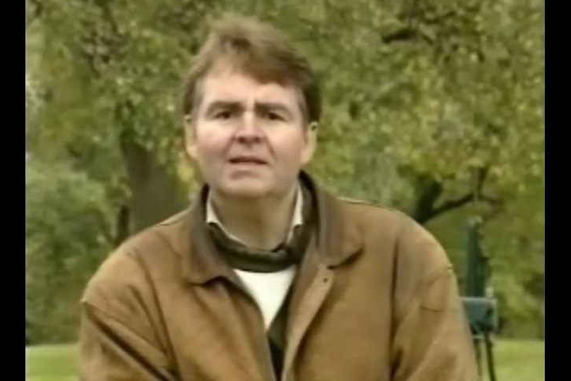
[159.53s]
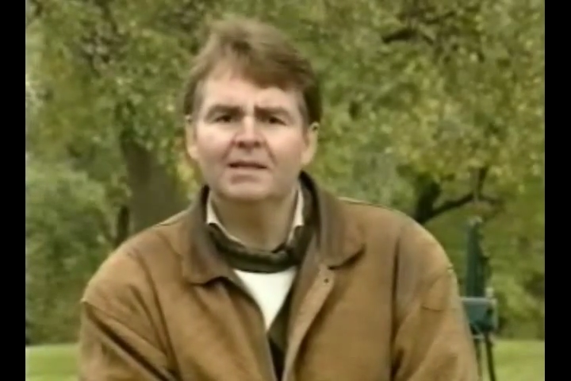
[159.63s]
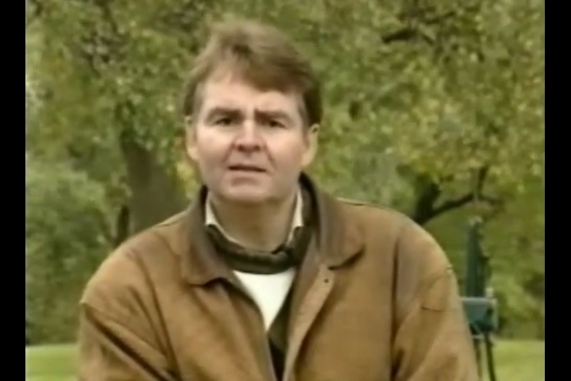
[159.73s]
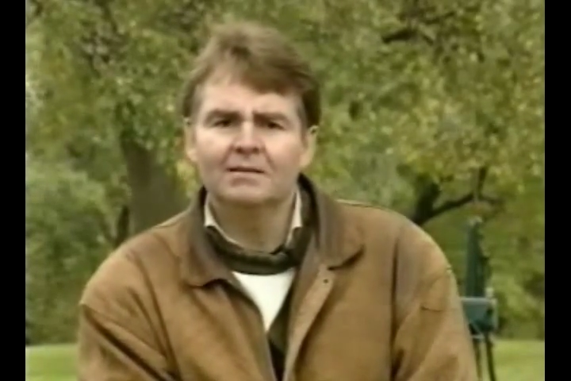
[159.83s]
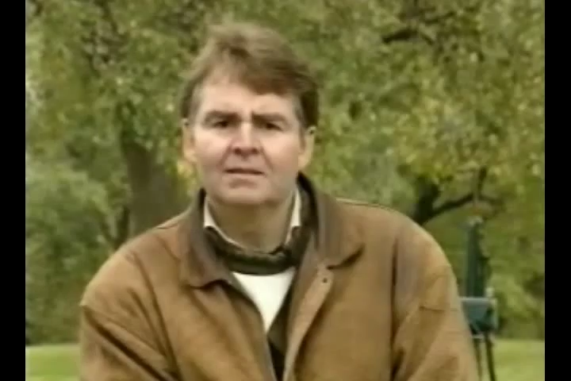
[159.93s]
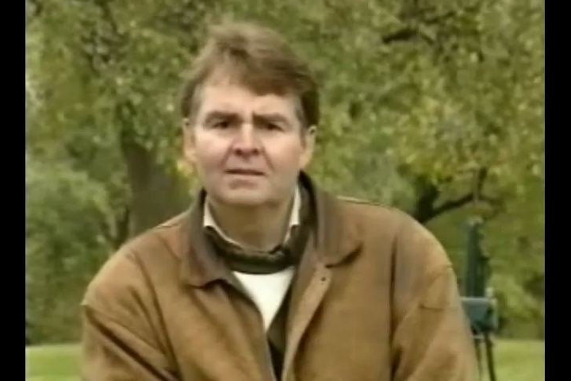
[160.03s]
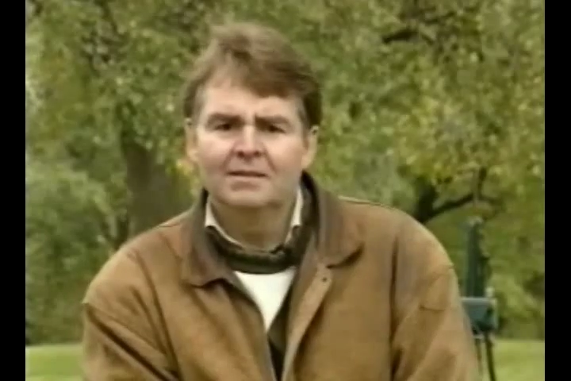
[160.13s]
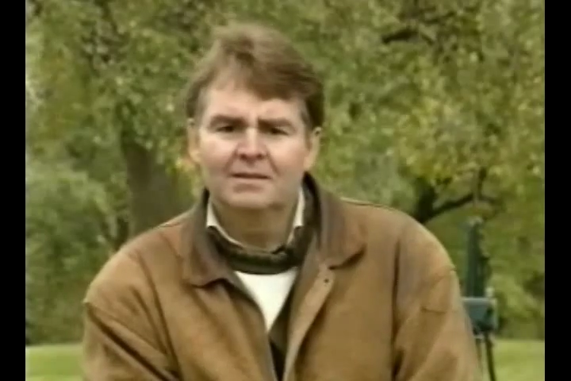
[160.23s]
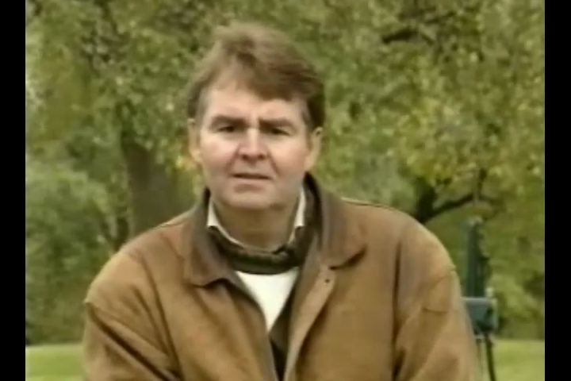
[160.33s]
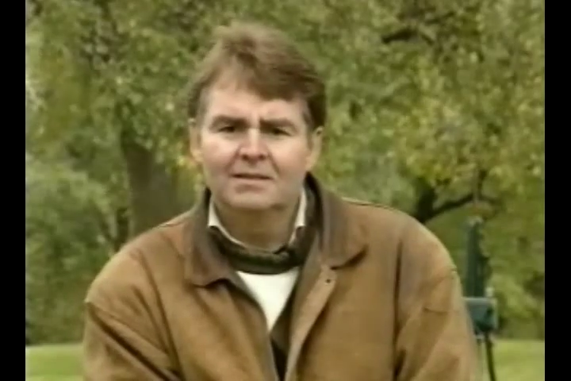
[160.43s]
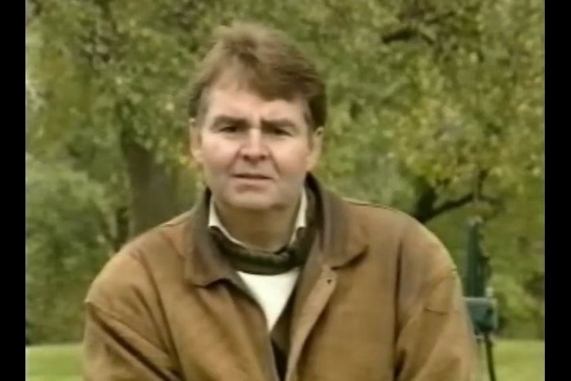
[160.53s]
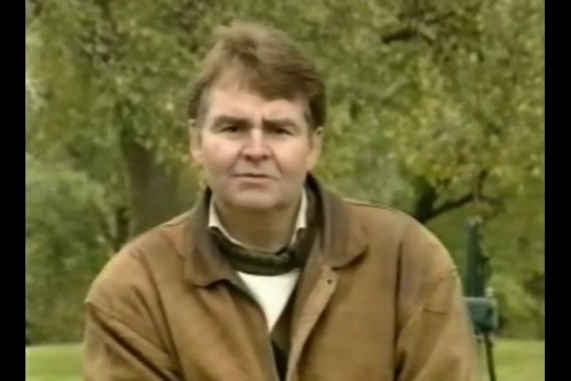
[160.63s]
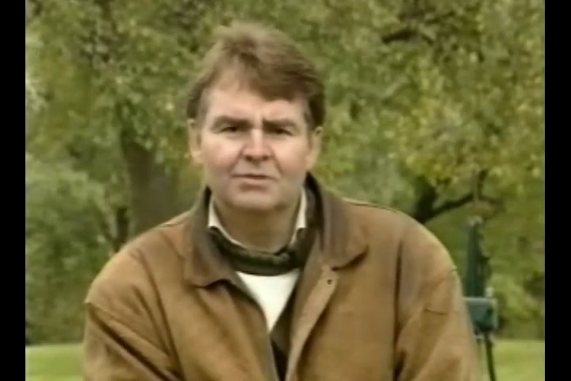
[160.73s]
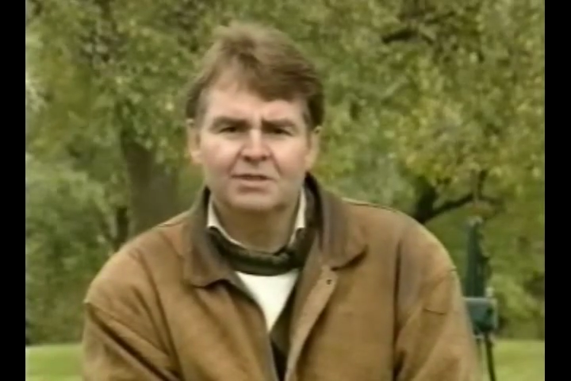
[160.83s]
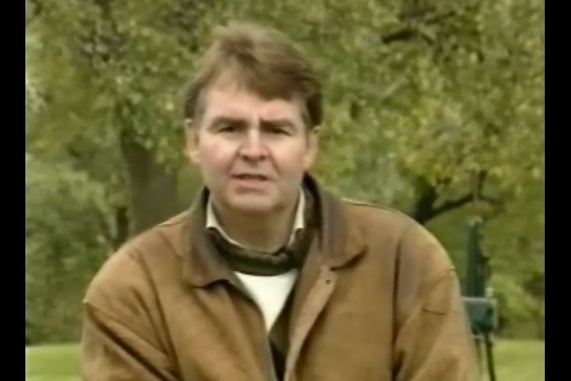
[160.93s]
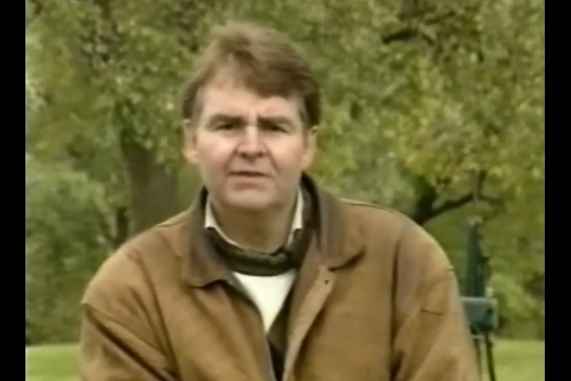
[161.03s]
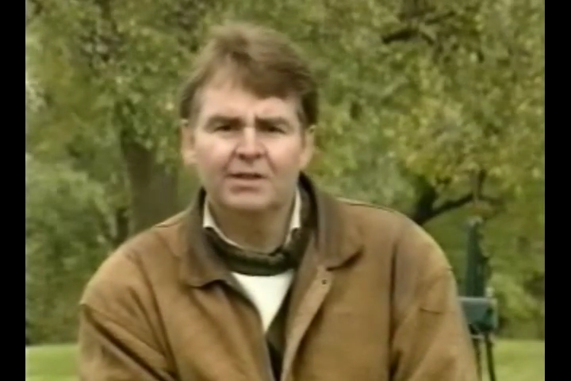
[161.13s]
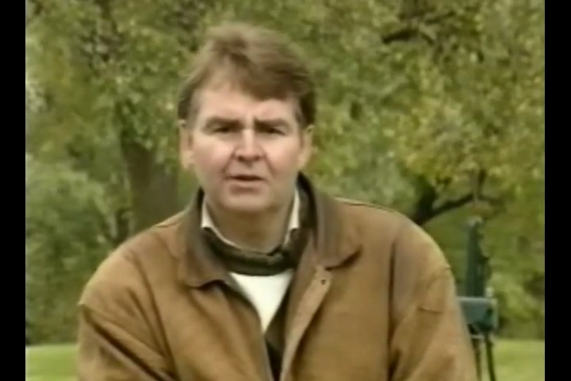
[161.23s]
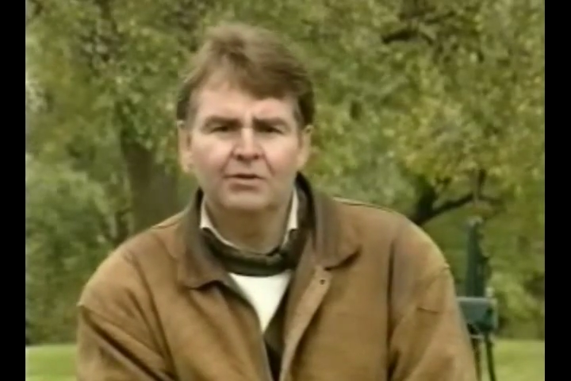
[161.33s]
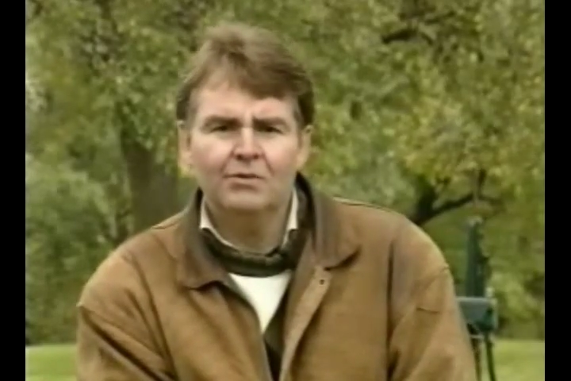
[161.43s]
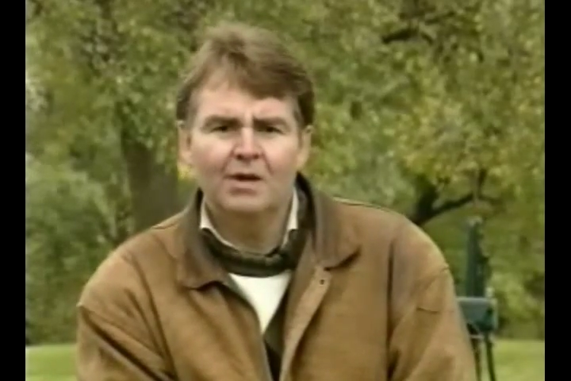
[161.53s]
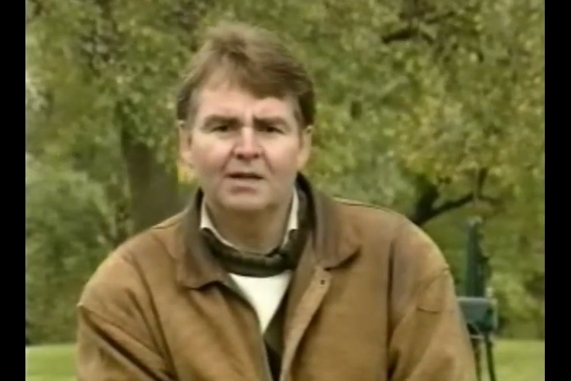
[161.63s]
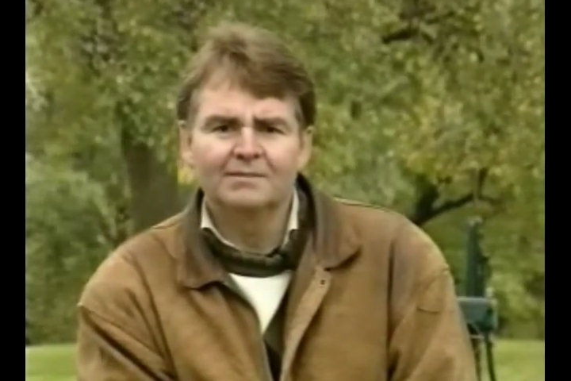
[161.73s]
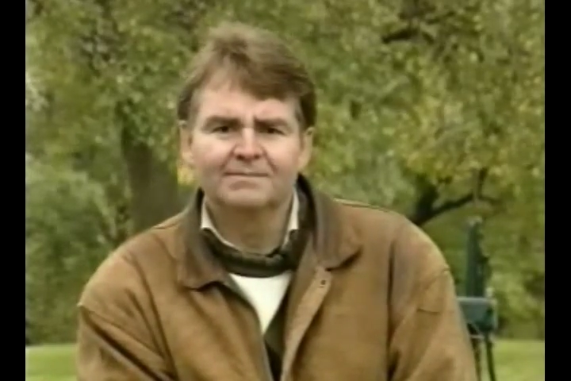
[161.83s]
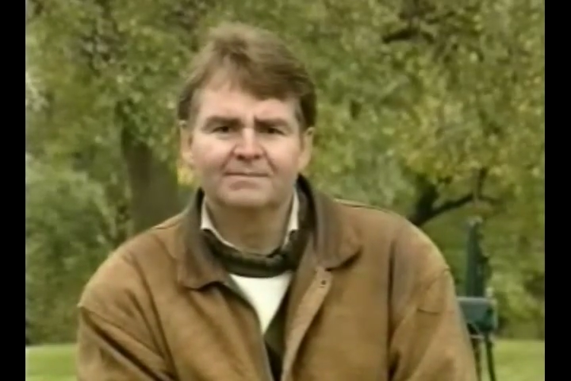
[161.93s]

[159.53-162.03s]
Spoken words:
little since receiving their new eye.